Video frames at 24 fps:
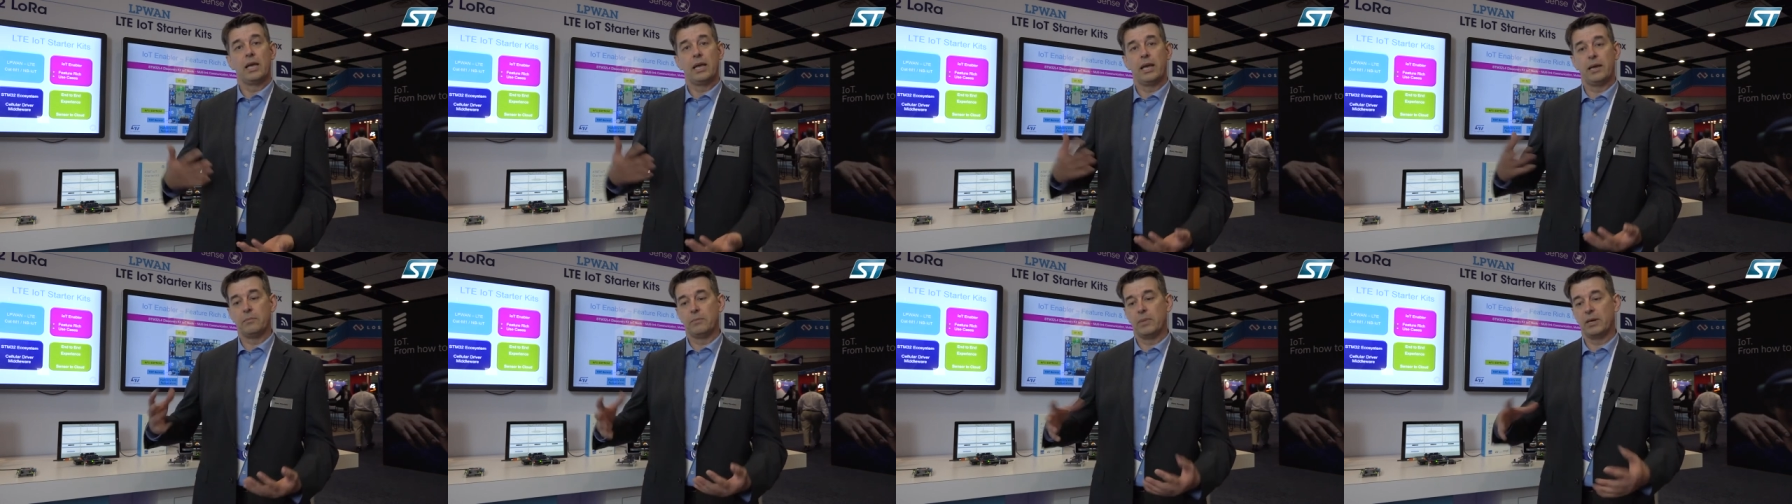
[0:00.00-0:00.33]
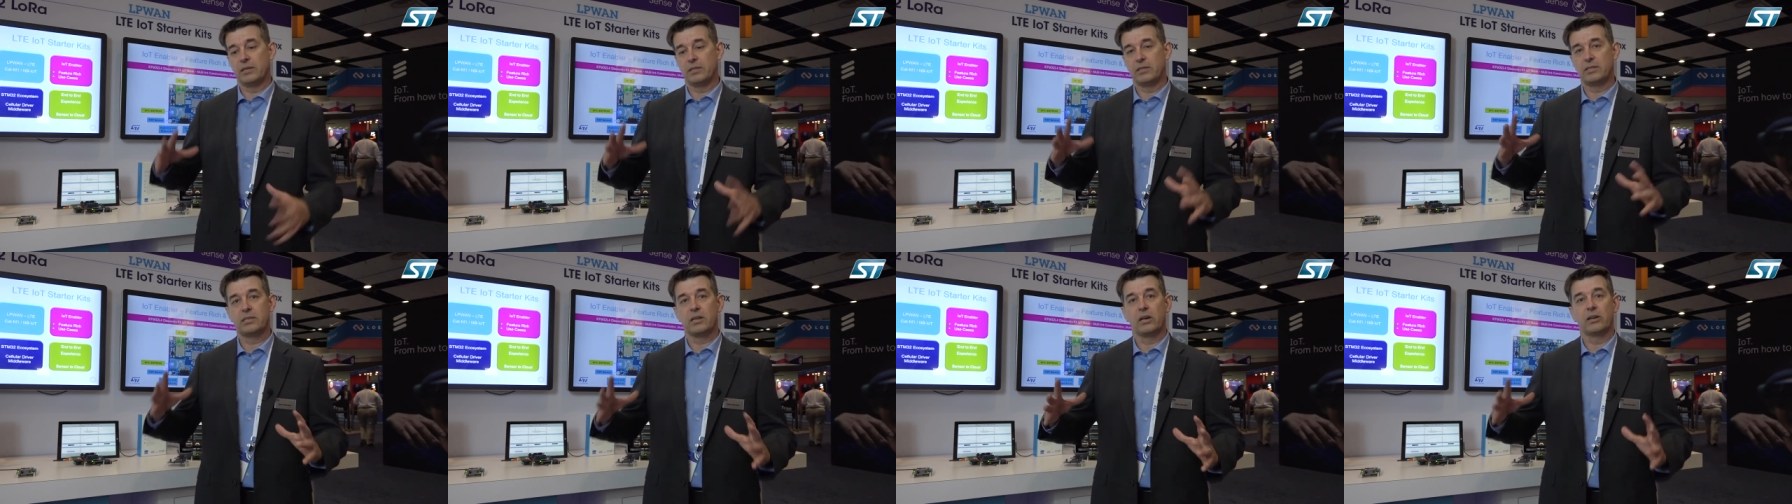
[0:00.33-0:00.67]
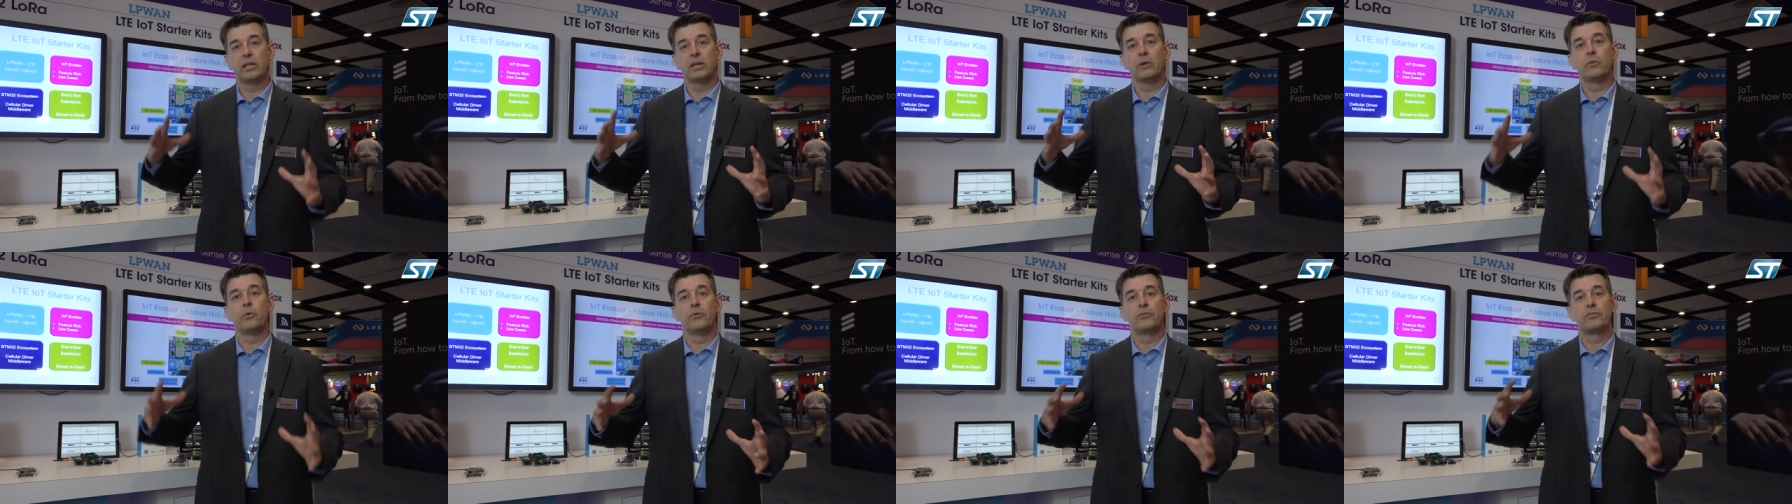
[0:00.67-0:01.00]
eh, but
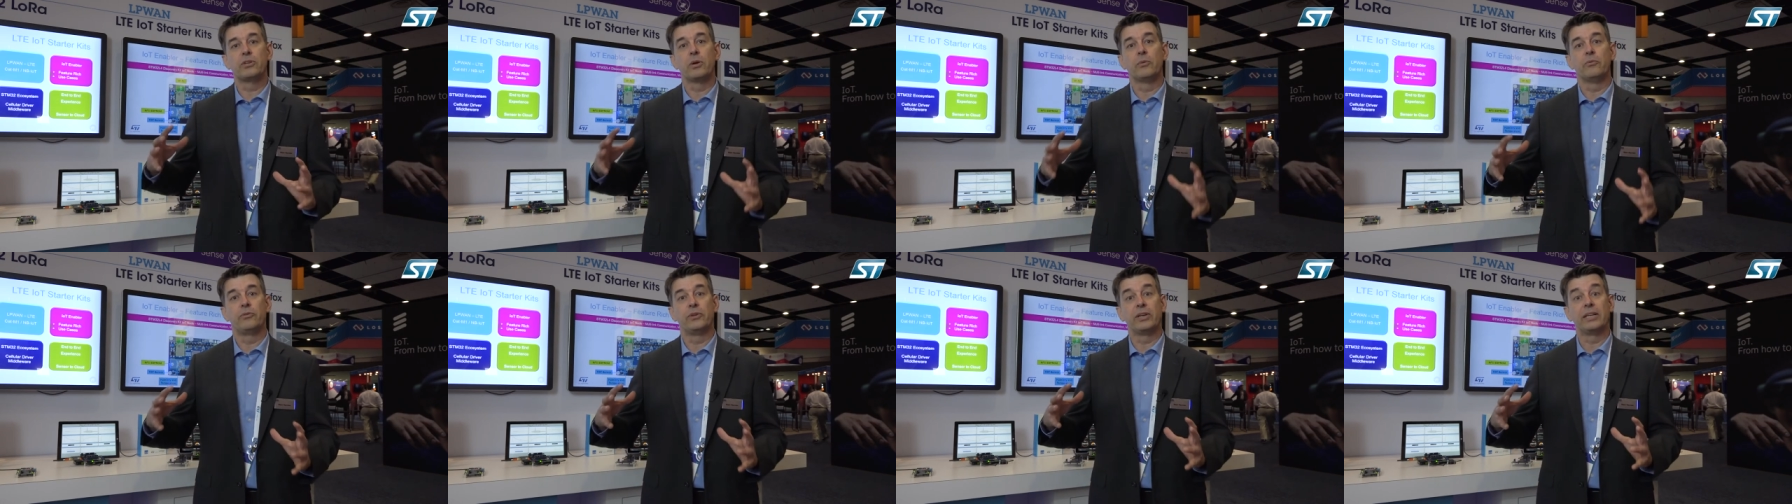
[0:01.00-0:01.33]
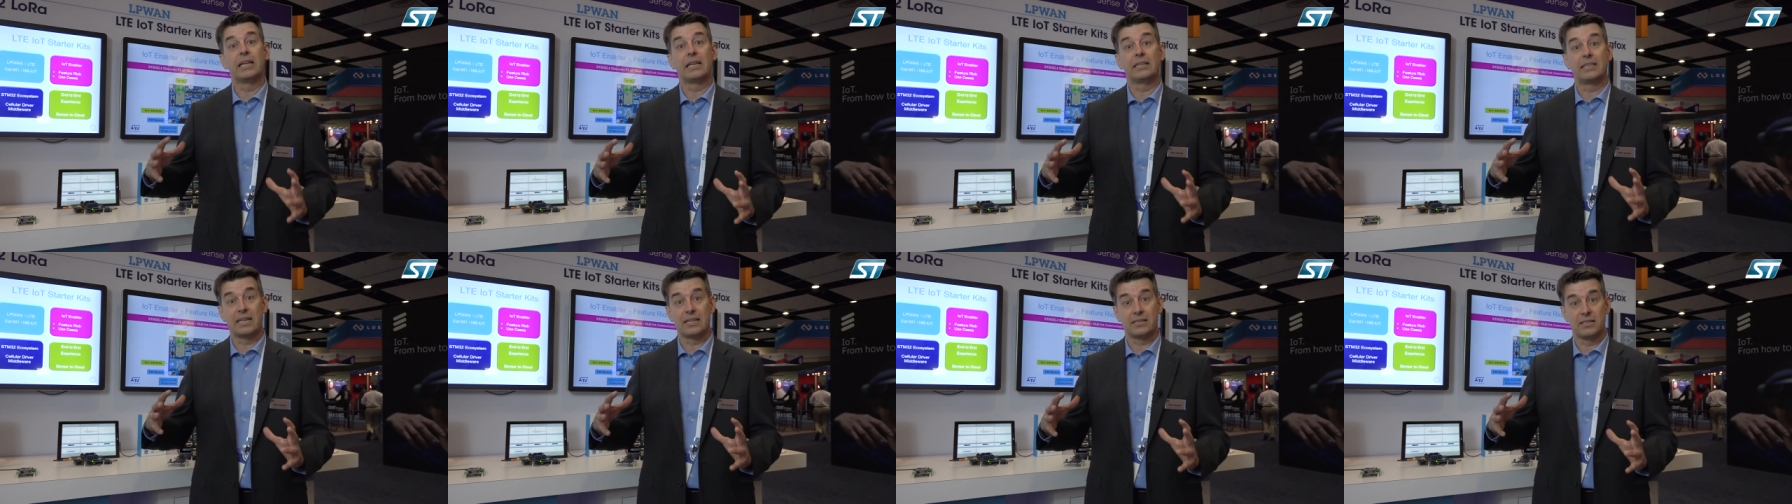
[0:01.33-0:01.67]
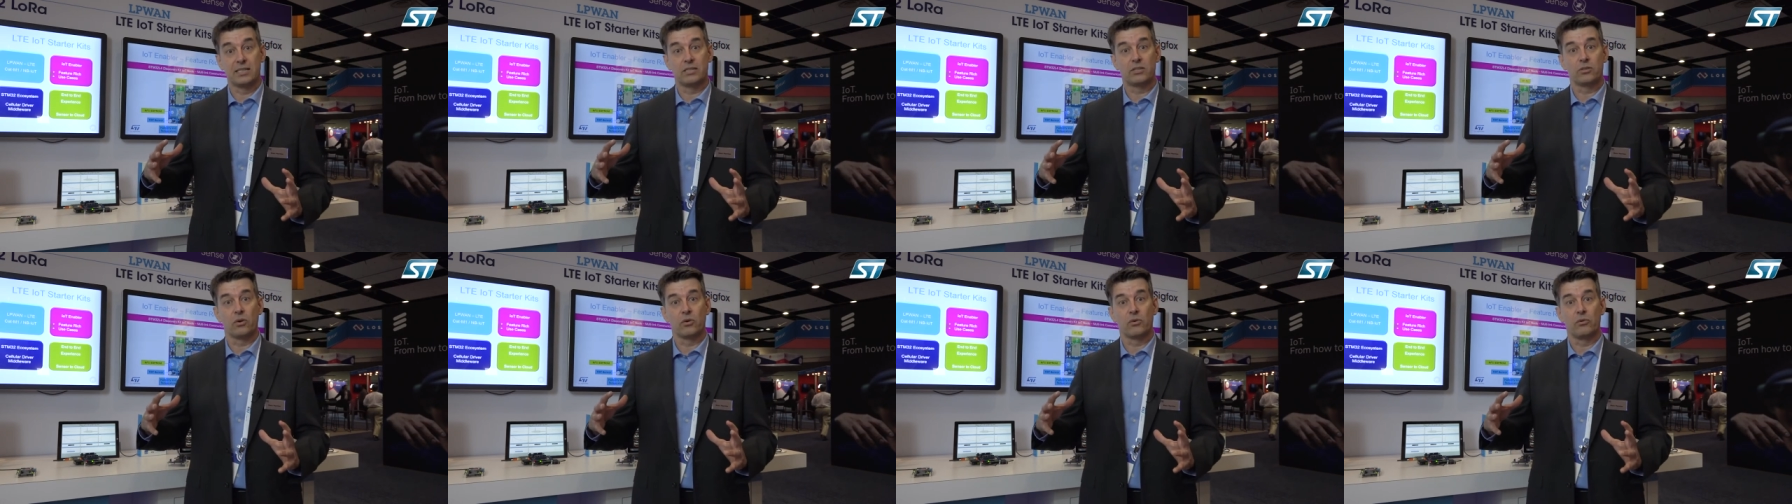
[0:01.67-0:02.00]
starting with something that
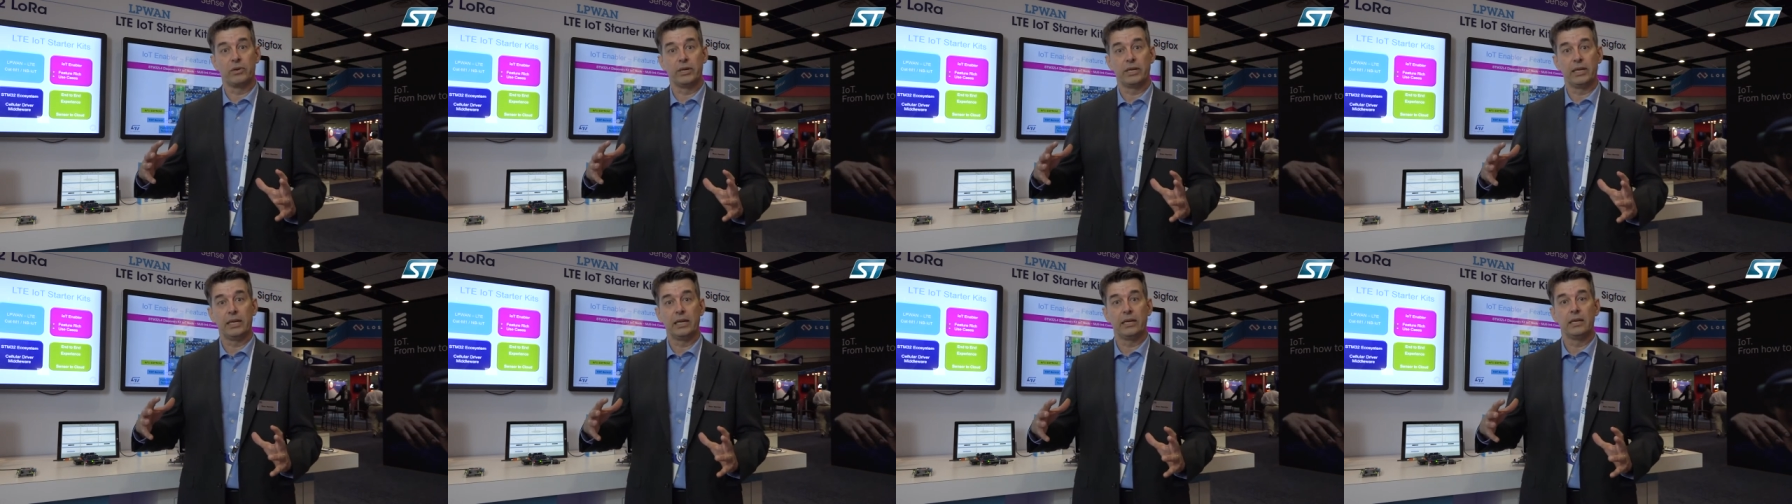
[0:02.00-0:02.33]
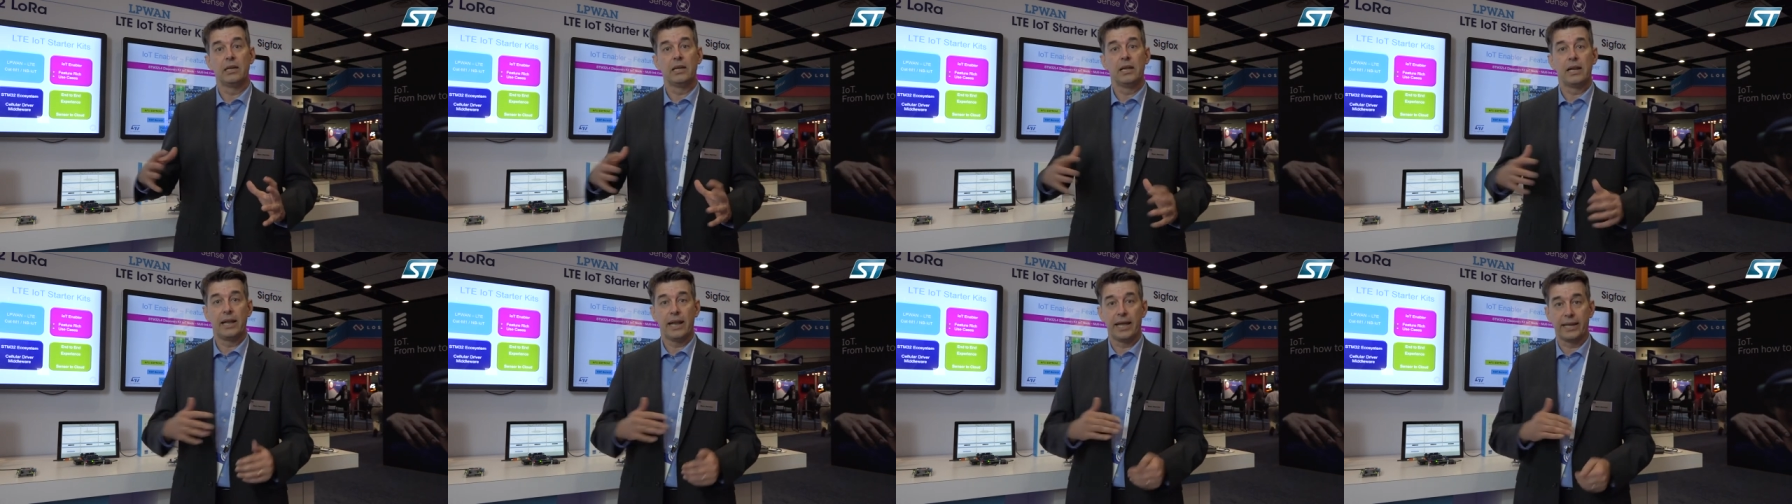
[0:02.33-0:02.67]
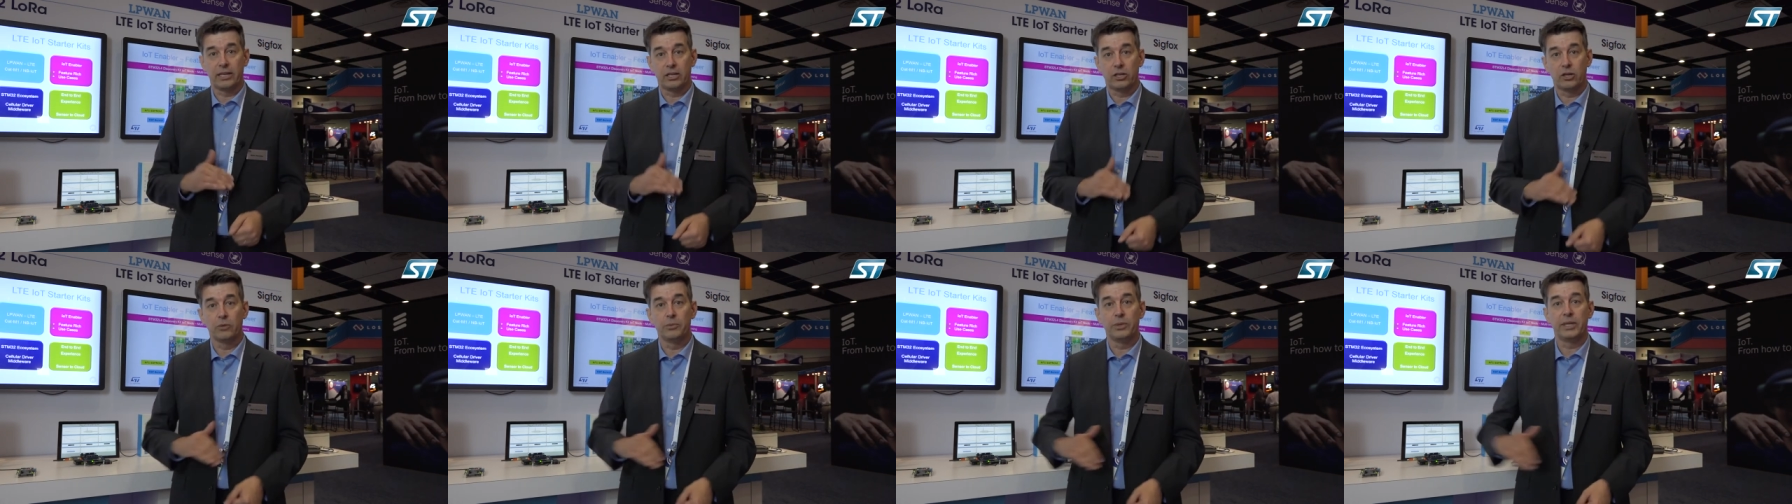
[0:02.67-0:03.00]
exists already,
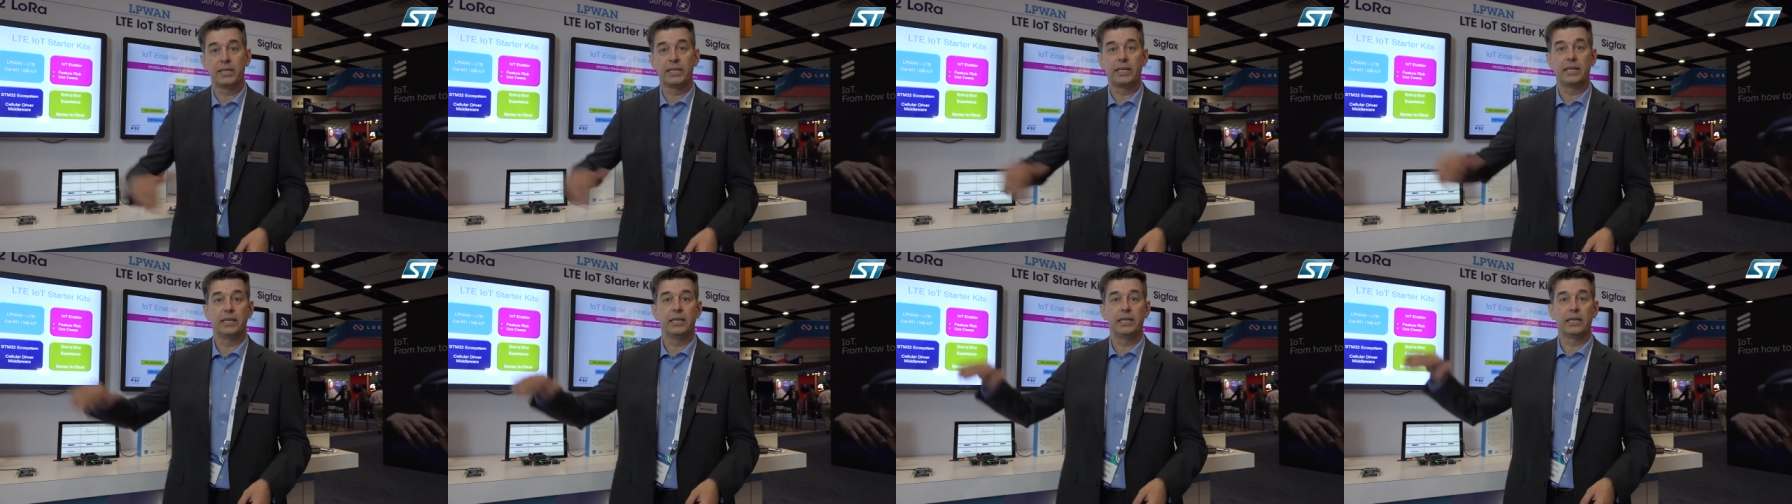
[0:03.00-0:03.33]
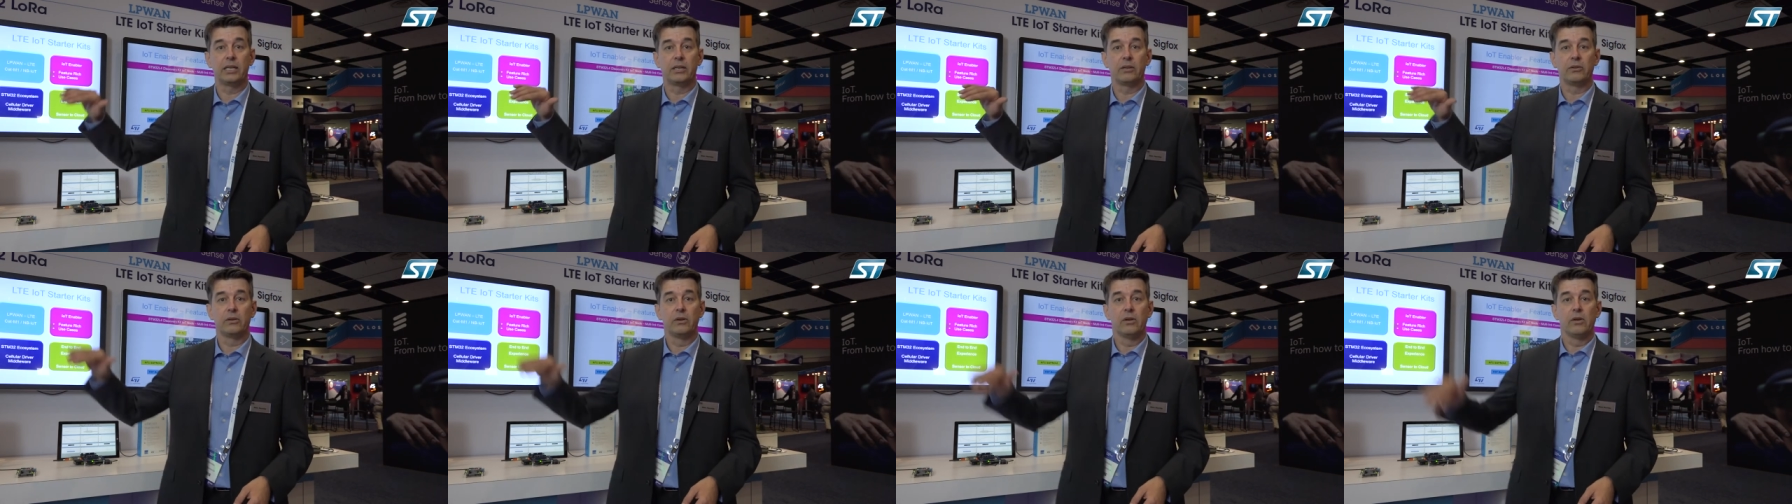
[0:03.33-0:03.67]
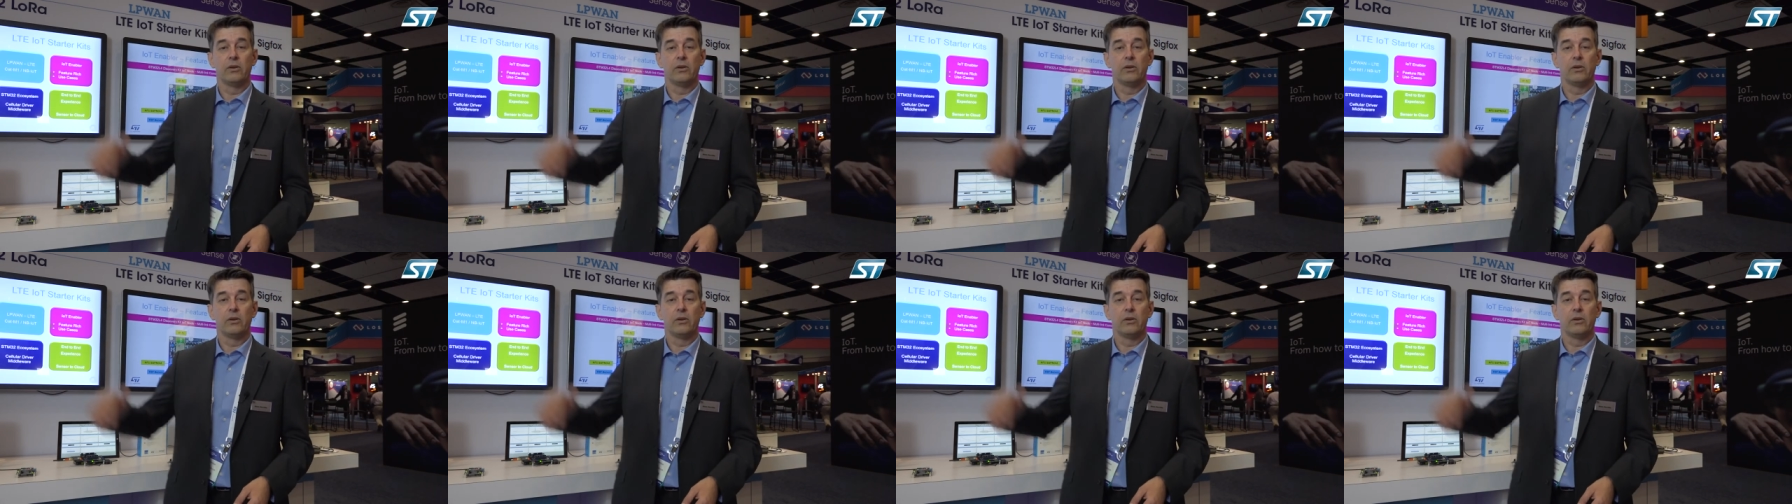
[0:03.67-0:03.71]
like communicating